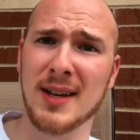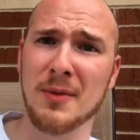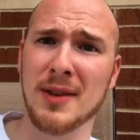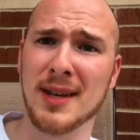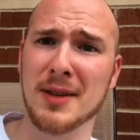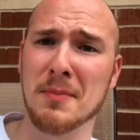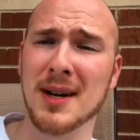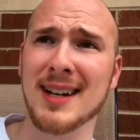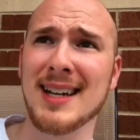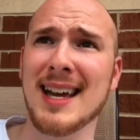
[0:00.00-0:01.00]
without the
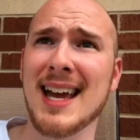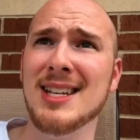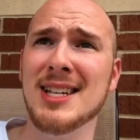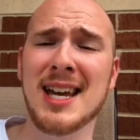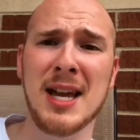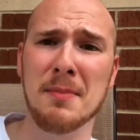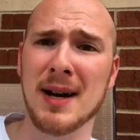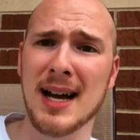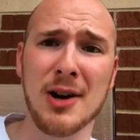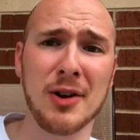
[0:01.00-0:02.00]
money, and you can't
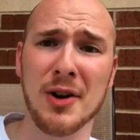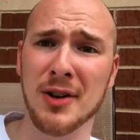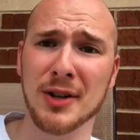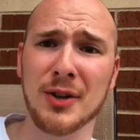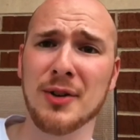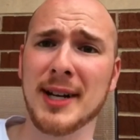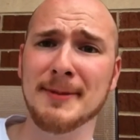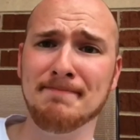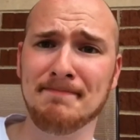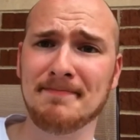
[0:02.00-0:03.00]
buy alcohol on credit.